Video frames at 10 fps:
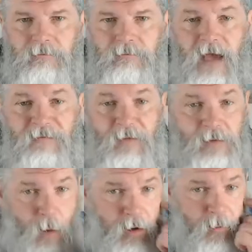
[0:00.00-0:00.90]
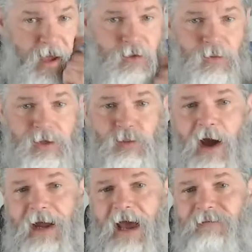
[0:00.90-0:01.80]
Hey folks, welcome back to Chris
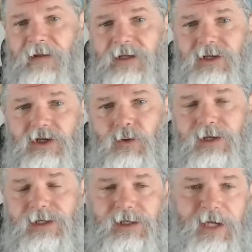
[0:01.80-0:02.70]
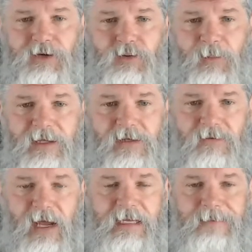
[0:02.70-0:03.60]
Wyatt Africa. This is Chris in Central
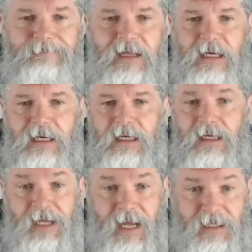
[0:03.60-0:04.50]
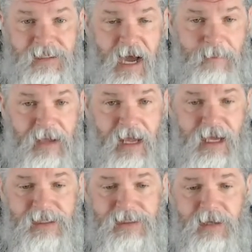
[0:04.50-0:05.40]
Pennsylvania. Today's topic
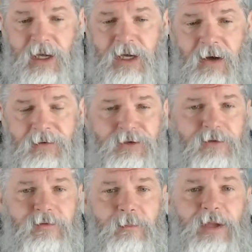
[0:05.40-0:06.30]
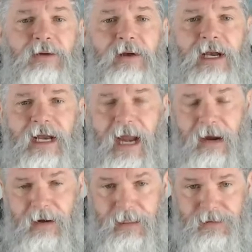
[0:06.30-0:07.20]
is the culture of impunity and
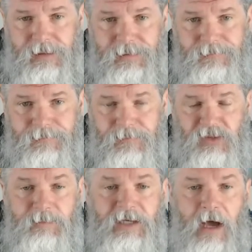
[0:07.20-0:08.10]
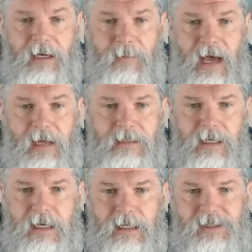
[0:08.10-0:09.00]
arrogance. That's what I'm talking about.
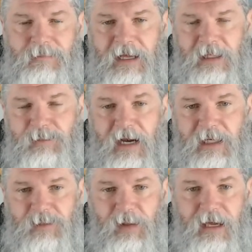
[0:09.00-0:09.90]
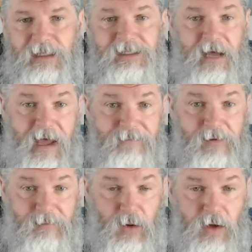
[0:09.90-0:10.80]
Something that's been on display in South
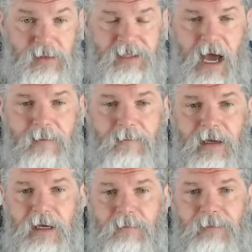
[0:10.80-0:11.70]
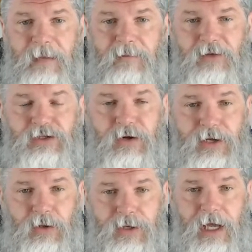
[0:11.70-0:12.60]
Africa for a long time. People of a
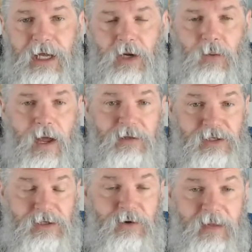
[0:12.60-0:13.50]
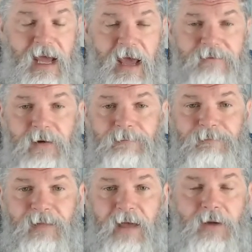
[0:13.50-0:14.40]
certain ilk can get away with certain behavior
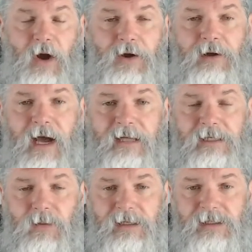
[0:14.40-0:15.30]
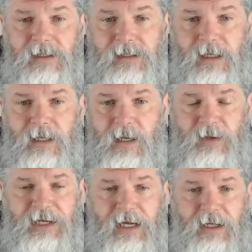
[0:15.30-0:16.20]
and there are no consequences,
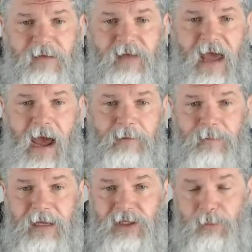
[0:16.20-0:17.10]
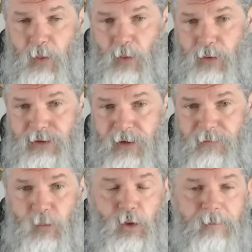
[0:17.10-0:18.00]
particularly if they happen to be supporters of
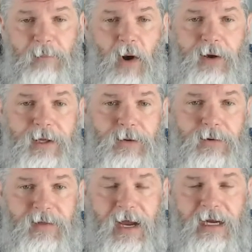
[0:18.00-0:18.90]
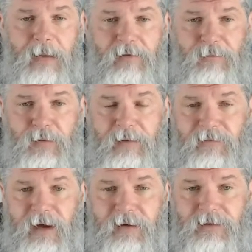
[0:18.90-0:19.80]
the ruling party or the economic freedom
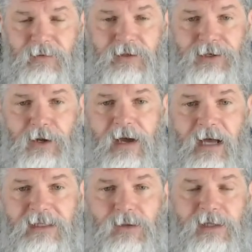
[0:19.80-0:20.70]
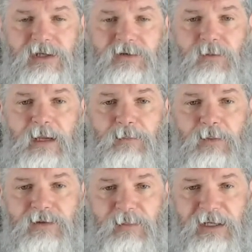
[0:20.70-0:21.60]
fighters. Virtually no consequences for
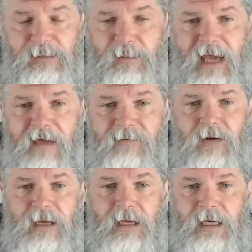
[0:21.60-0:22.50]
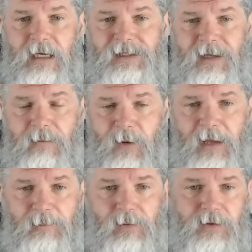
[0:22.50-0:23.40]
people's abysmal behavior. Similar
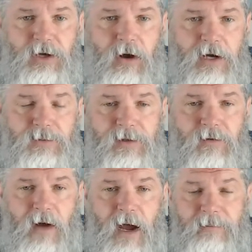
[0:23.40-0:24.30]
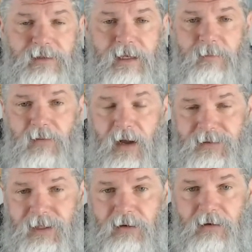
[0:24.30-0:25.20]
people charged with crimes and
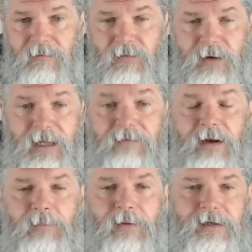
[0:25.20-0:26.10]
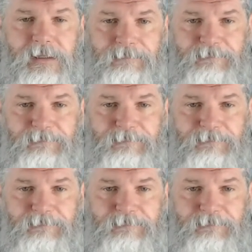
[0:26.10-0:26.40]
prosecuted for it, even in prison.